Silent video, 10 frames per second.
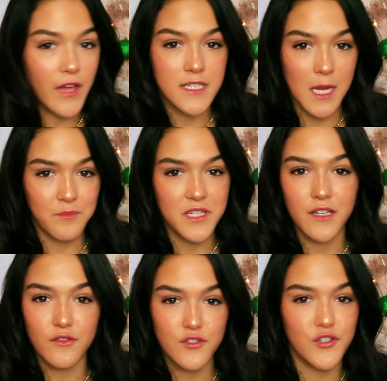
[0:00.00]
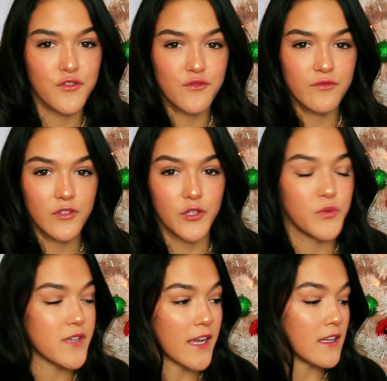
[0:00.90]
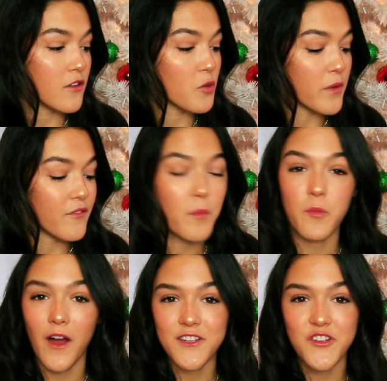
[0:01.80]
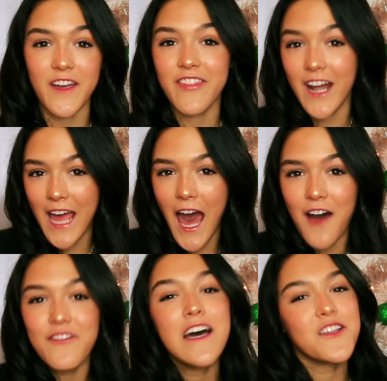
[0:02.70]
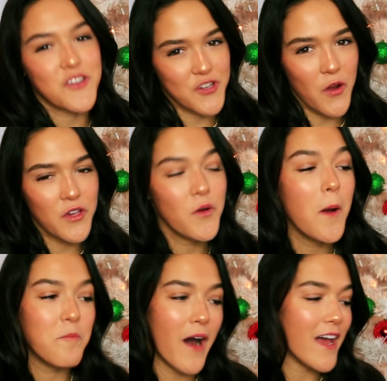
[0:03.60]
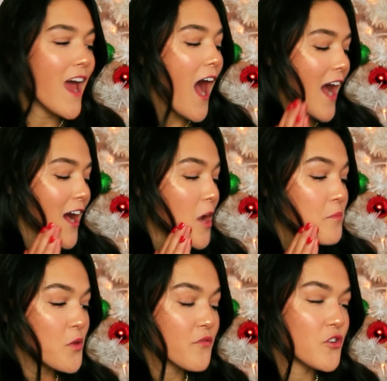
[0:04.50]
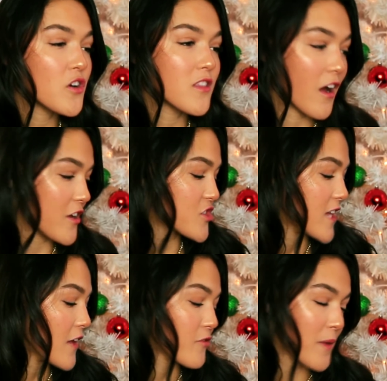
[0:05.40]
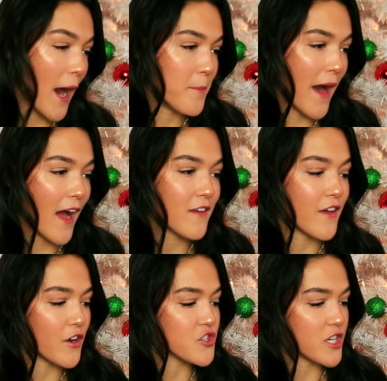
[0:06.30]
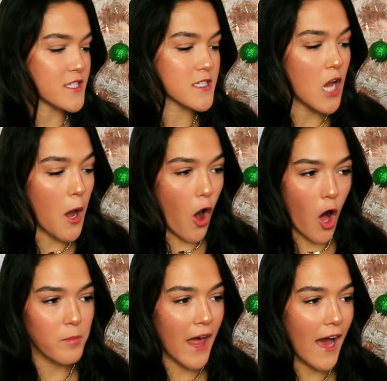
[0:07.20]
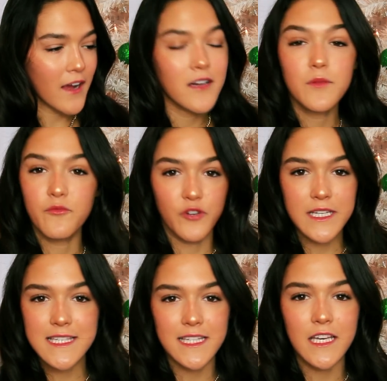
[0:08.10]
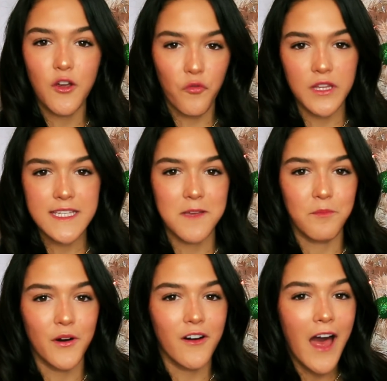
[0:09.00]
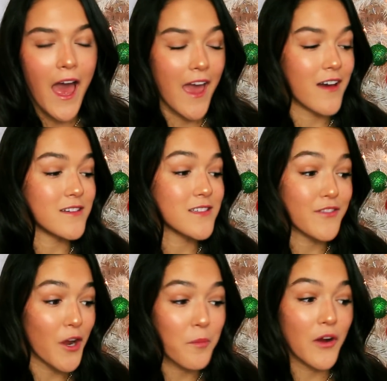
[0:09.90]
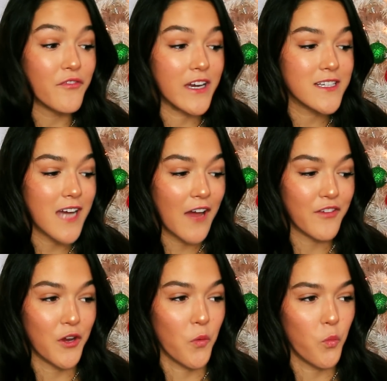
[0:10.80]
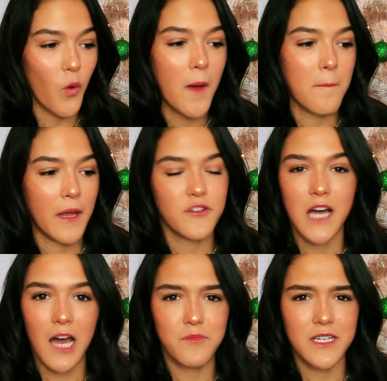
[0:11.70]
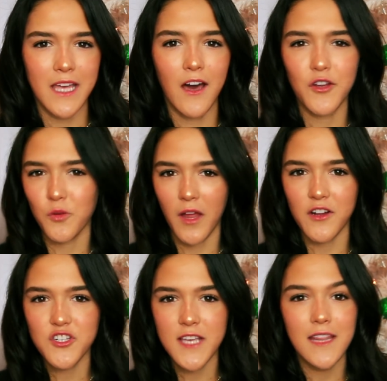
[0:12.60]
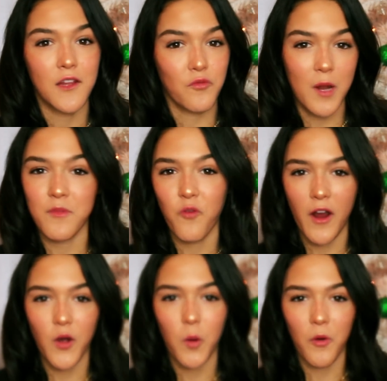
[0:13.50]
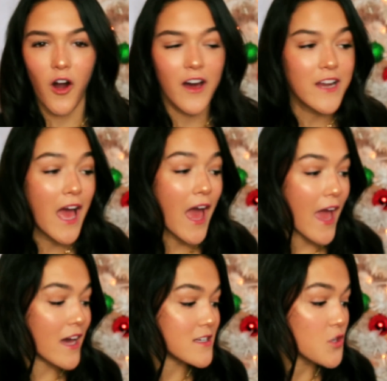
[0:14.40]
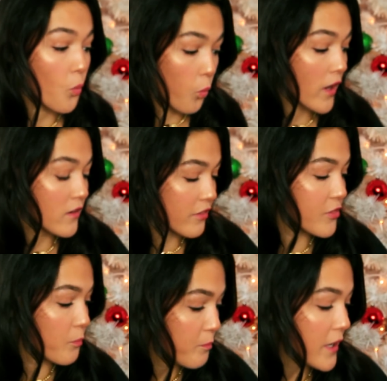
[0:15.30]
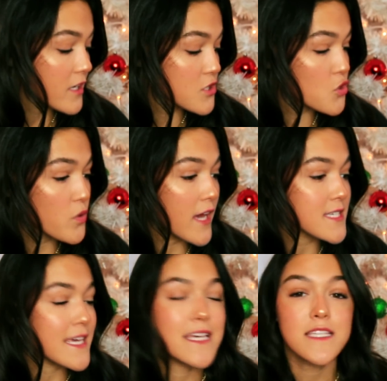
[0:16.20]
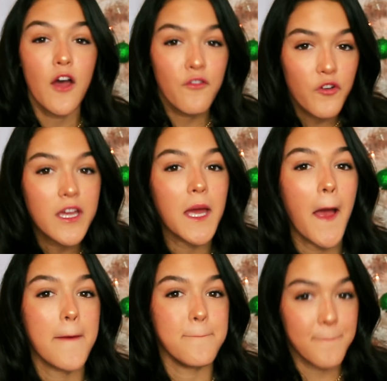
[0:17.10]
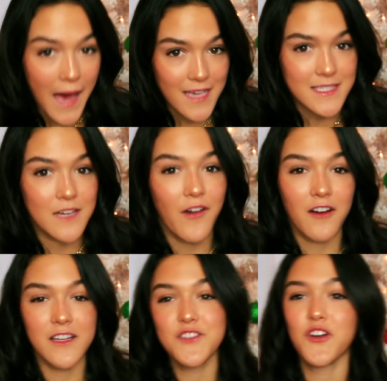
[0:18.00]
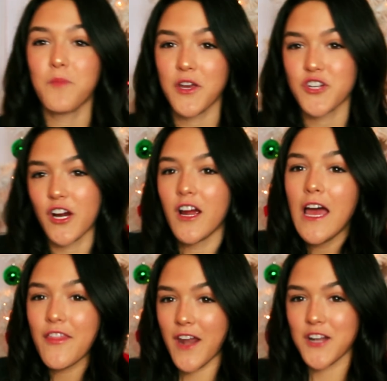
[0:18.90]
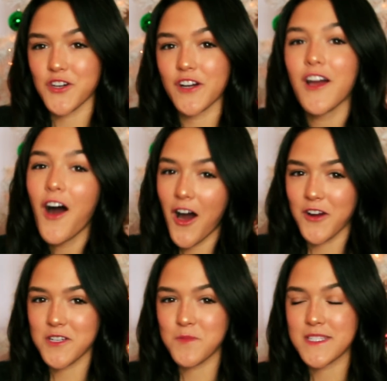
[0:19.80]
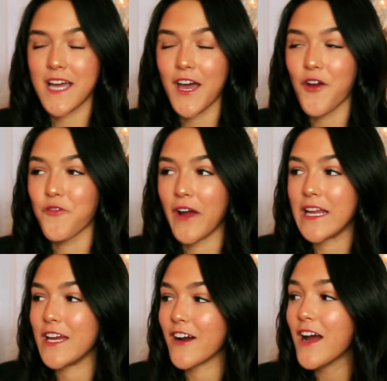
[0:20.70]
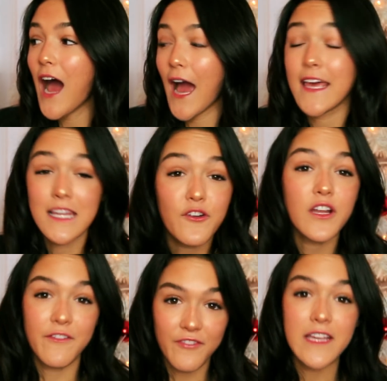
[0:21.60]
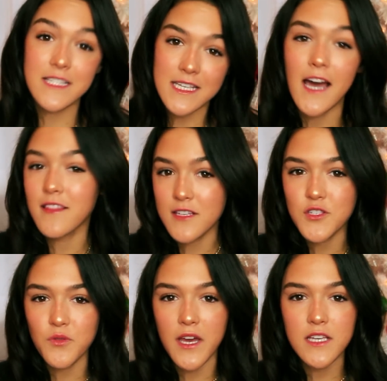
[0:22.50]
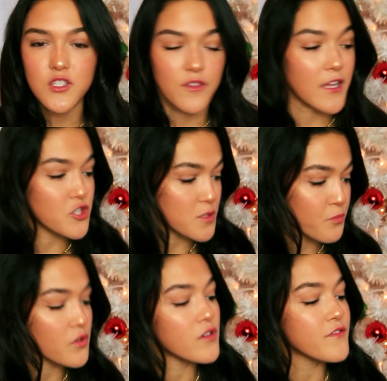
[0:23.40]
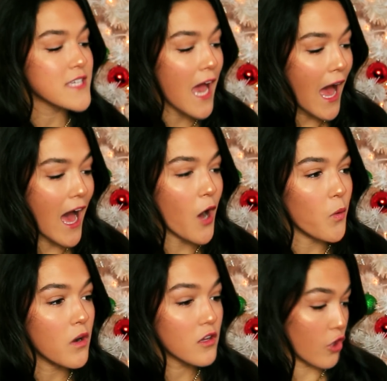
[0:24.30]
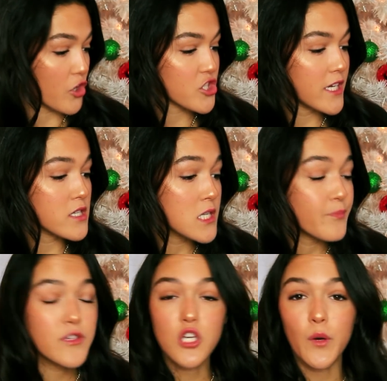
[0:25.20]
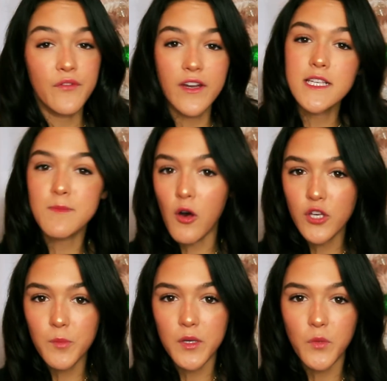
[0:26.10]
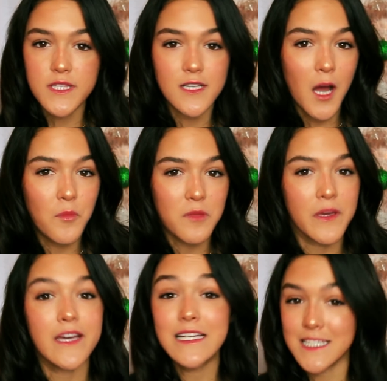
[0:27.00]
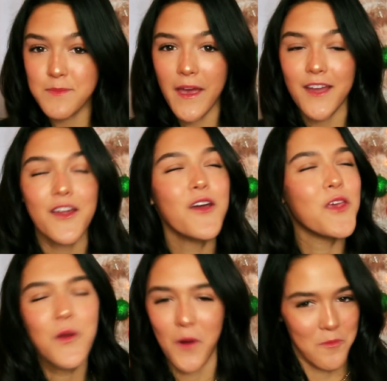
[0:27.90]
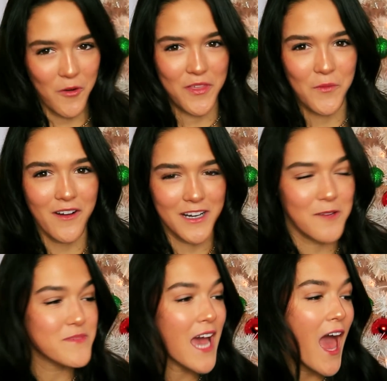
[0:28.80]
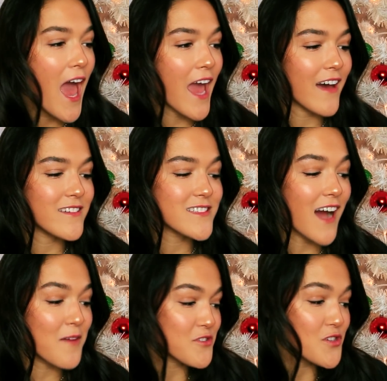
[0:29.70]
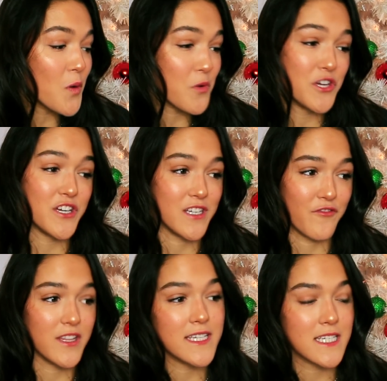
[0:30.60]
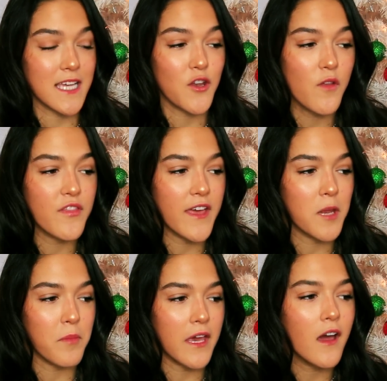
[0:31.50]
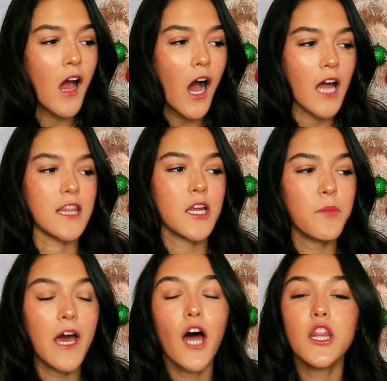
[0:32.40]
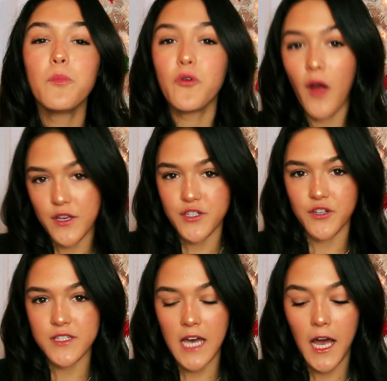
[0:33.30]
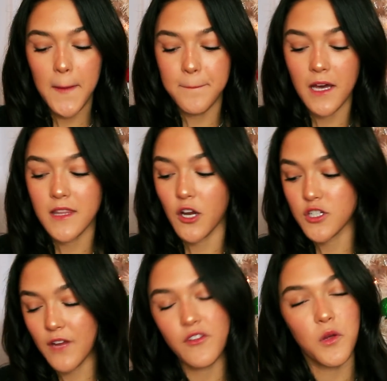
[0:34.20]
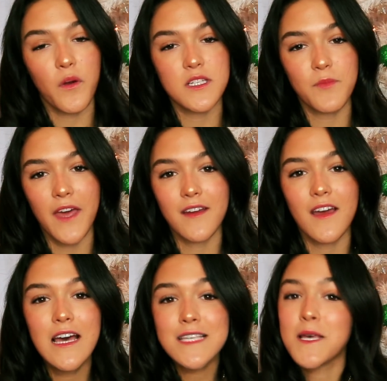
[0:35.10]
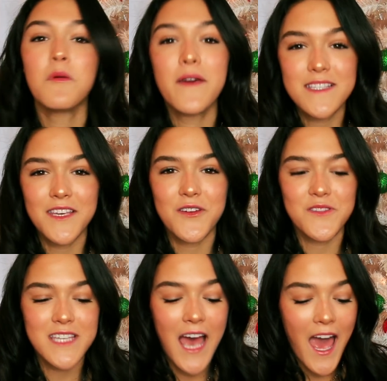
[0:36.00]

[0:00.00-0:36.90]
attempting to use any little bit of upper body strength that I have to show you, but I got a beautiful luggage set from CalPak. They are just all black, really sleek, really simple, and they're perfect. I figure what better time to get a new luggage set than right before I go abroad. And one, the biggest suitcase is freaking massive. I'll insert a picture that I took on Christmas Day right here. I can literally fit inside the suitcase, so that just proves how large it is. So if any small human wants to come with me to Spain, you are more than welcomed. And I'm just so appreciative for this, because I know that they can be a little bit on the pricier side, but they are definitely going to be getting some amazing use,